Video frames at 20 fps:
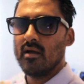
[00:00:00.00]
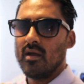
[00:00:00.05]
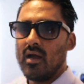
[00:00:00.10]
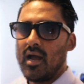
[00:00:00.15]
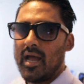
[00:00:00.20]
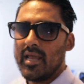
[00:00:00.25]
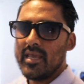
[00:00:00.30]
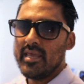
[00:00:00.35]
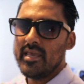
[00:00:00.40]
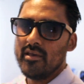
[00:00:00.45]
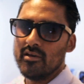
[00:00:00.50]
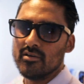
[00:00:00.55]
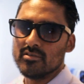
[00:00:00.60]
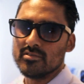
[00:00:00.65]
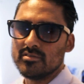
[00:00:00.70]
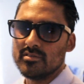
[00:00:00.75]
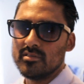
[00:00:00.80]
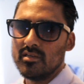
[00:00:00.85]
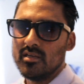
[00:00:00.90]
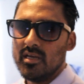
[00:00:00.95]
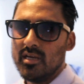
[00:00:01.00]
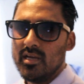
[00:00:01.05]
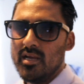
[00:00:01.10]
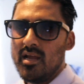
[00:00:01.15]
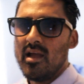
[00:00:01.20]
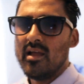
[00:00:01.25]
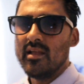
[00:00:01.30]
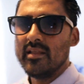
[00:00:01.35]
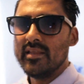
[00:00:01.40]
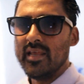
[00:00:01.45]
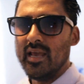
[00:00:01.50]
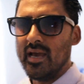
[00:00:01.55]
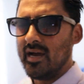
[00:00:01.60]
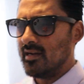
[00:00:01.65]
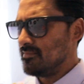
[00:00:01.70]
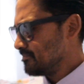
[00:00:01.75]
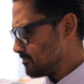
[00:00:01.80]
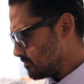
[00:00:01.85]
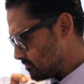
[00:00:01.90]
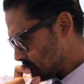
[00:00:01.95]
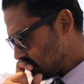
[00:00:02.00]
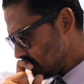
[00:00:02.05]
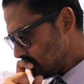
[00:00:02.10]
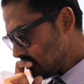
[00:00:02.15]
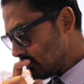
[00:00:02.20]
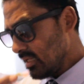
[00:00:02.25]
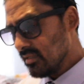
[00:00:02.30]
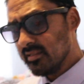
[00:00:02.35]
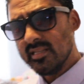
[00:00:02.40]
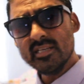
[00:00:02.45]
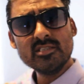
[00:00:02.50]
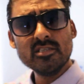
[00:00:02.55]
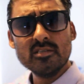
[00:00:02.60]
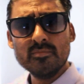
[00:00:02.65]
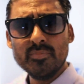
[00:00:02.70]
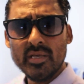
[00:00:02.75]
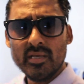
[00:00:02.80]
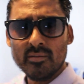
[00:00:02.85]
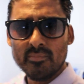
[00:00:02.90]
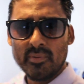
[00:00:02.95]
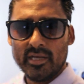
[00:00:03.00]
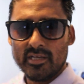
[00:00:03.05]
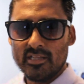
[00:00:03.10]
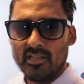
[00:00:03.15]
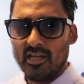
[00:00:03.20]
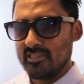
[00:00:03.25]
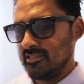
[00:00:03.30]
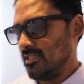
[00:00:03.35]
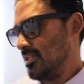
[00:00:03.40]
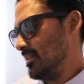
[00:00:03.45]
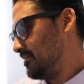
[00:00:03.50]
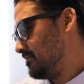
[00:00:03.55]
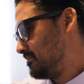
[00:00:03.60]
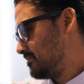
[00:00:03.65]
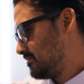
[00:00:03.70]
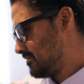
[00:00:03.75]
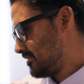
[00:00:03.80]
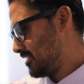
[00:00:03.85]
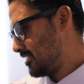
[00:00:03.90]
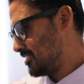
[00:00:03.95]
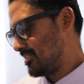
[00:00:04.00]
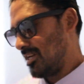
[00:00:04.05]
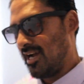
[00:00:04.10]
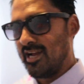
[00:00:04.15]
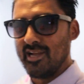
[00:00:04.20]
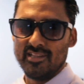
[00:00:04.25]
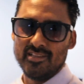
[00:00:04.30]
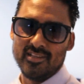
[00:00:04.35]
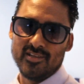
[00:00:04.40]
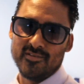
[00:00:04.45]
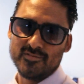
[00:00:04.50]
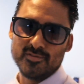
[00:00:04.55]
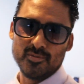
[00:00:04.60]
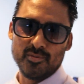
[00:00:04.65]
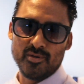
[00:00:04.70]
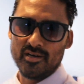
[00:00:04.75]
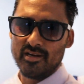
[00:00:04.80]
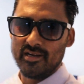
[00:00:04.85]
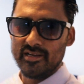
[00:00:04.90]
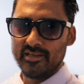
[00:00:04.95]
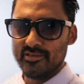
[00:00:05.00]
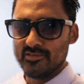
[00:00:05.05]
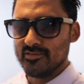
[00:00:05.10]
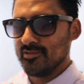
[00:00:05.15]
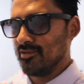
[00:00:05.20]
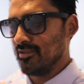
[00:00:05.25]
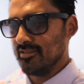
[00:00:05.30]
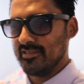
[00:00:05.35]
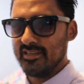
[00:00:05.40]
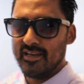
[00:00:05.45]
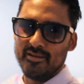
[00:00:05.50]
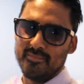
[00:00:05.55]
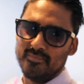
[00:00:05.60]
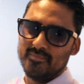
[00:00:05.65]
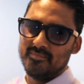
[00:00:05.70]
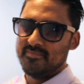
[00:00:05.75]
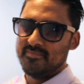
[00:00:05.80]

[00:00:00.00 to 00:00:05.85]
High heels? Yeah, they should be in my closet because I love to wear high heels all the time.